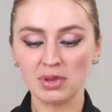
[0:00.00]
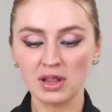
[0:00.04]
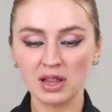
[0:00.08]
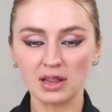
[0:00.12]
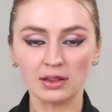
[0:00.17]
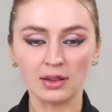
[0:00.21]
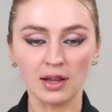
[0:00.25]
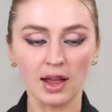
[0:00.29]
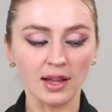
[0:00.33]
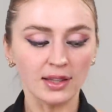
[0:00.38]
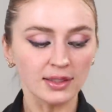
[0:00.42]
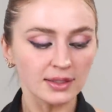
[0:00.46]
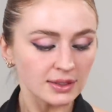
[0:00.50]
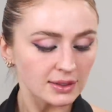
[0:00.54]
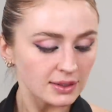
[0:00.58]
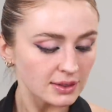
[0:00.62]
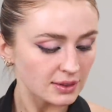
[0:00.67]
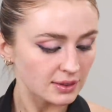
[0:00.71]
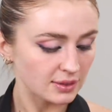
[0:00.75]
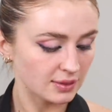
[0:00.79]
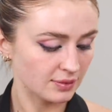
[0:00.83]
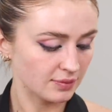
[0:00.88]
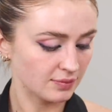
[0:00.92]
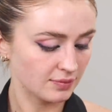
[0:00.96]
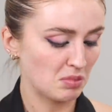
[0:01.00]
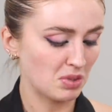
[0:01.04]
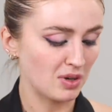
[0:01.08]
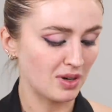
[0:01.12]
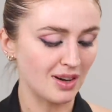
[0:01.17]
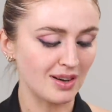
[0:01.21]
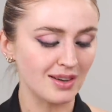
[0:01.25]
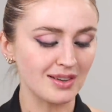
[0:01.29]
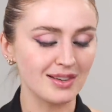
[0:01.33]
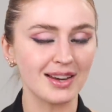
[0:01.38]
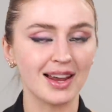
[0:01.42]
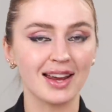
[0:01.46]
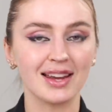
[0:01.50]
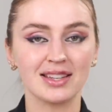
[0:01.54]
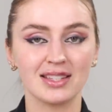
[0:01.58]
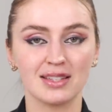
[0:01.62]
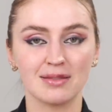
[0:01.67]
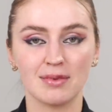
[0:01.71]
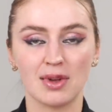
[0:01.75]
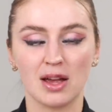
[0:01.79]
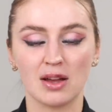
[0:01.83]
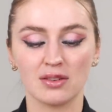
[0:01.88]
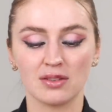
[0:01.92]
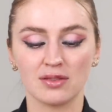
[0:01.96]
Plus, put a nice
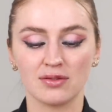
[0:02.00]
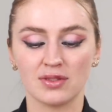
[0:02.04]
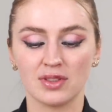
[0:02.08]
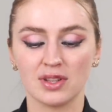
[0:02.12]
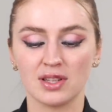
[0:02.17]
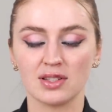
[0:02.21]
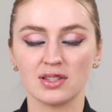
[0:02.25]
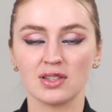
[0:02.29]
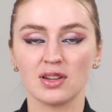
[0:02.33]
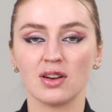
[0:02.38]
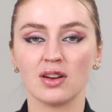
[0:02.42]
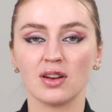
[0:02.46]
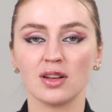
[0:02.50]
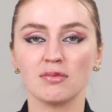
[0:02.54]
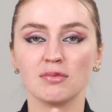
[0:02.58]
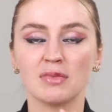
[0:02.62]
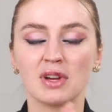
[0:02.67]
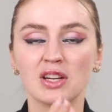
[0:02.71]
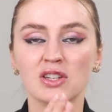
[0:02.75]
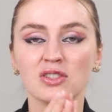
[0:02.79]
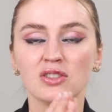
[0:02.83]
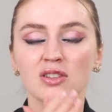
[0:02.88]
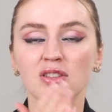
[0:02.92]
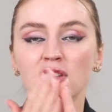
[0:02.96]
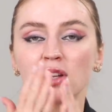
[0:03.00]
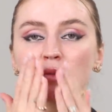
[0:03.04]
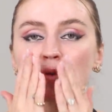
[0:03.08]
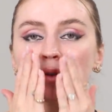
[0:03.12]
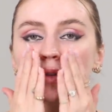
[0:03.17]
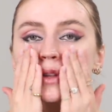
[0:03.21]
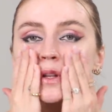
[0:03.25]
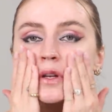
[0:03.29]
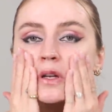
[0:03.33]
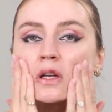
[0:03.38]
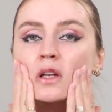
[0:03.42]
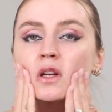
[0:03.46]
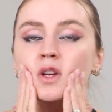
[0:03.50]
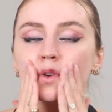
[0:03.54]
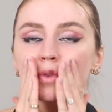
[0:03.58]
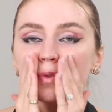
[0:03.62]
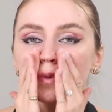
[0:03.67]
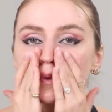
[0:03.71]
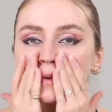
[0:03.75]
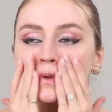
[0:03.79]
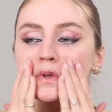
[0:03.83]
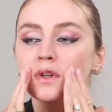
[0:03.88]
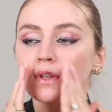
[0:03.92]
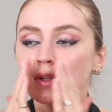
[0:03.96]
amount of this on, make sure that we're looking
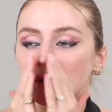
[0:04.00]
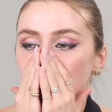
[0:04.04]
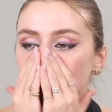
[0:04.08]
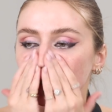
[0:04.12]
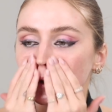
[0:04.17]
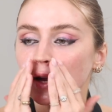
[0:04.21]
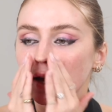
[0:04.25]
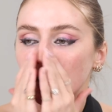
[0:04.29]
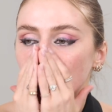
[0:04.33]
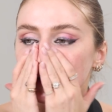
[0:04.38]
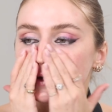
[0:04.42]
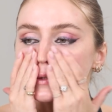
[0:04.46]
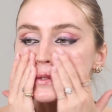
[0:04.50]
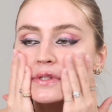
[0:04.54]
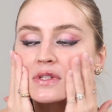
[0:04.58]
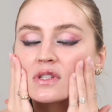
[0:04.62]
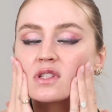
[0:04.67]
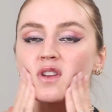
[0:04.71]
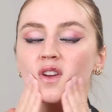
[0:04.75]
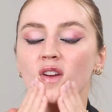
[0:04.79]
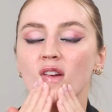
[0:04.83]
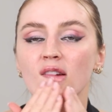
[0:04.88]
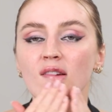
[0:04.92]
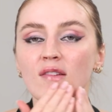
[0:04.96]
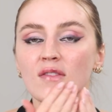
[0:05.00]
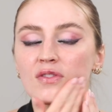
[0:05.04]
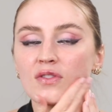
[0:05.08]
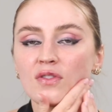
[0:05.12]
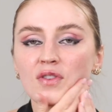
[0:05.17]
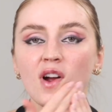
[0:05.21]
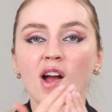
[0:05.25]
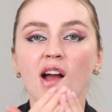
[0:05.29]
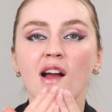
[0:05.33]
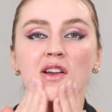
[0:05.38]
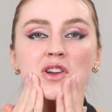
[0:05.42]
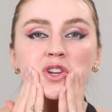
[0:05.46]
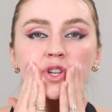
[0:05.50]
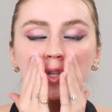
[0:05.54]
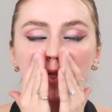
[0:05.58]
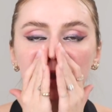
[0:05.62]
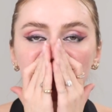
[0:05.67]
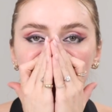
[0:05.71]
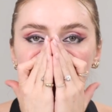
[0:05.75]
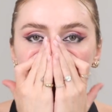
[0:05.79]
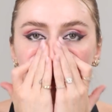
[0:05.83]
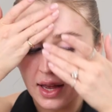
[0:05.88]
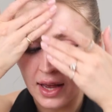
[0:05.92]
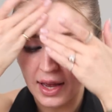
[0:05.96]
really nice and fresh
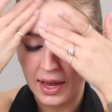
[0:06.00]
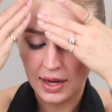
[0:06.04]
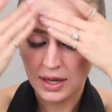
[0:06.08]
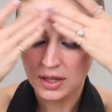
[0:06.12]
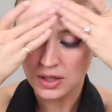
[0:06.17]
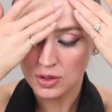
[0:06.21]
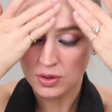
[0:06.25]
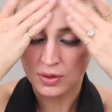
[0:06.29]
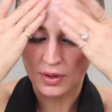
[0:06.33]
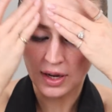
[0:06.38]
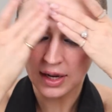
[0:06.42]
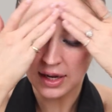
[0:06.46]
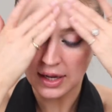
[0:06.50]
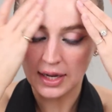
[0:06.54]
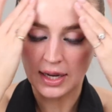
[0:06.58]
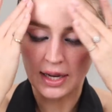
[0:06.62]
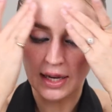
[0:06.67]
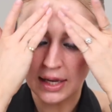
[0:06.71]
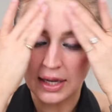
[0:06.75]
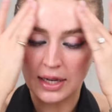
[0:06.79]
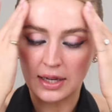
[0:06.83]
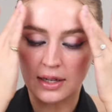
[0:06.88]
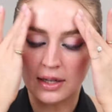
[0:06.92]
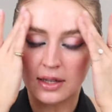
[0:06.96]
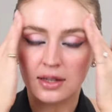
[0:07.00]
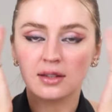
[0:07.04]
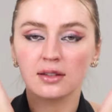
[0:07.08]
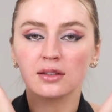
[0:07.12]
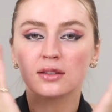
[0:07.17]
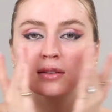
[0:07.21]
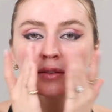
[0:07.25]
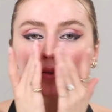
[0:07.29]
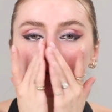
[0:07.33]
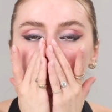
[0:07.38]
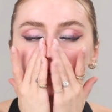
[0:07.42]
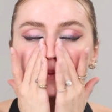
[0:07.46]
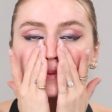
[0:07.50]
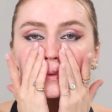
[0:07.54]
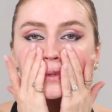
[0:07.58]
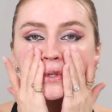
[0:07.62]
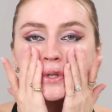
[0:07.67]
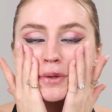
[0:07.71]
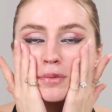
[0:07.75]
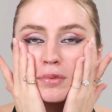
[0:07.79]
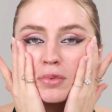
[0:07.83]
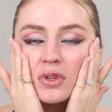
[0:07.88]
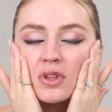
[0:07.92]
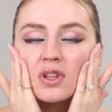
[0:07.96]
and hydrated. Just
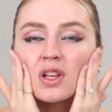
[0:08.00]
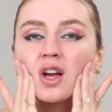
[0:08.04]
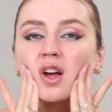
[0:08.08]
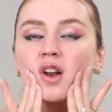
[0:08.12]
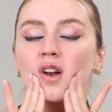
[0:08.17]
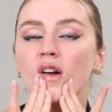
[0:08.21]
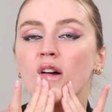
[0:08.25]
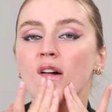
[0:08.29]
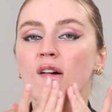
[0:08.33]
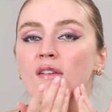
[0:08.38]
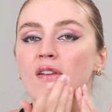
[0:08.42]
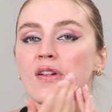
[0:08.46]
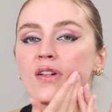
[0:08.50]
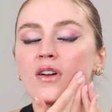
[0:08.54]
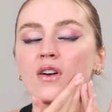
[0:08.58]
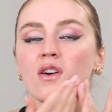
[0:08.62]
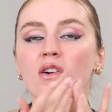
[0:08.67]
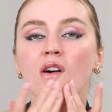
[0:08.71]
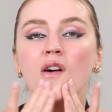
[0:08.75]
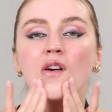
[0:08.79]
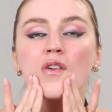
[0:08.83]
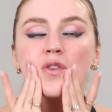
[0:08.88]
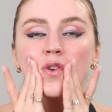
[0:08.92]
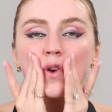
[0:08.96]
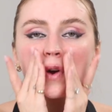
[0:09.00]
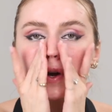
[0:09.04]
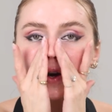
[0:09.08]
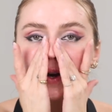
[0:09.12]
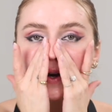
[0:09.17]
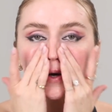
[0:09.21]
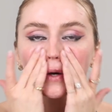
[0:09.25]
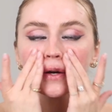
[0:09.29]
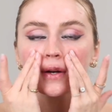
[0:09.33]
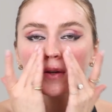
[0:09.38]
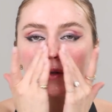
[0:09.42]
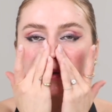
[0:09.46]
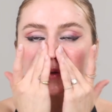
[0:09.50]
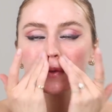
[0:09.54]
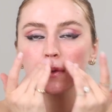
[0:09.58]
gonna put that all over.